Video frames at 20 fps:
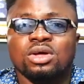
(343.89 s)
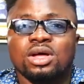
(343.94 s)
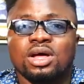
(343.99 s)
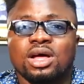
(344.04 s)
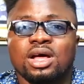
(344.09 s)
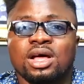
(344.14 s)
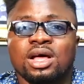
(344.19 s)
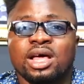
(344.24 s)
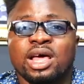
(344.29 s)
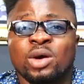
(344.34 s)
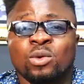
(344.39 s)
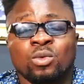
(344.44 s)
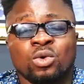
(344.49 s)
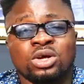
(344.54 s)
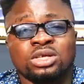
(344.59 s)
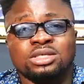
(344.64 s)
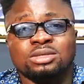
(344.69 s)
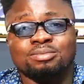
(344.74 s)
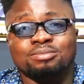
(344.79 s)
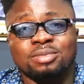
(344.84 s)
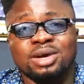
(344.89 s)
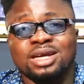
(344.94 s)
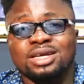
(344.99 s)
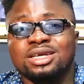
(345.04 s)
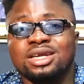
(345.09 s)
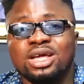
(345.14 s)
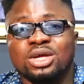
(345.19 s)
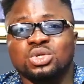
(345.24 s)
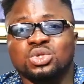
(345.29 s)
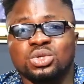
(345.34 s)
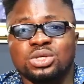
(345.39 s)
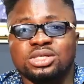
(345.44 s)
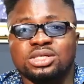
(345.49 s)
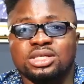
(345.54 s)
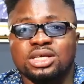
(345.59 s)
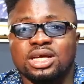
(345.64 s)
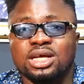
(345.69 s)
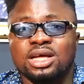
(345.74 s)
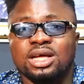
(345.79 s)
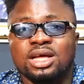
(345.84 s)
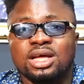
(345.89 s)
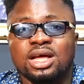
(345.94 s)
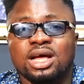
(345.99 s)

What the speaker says: it was mandatory say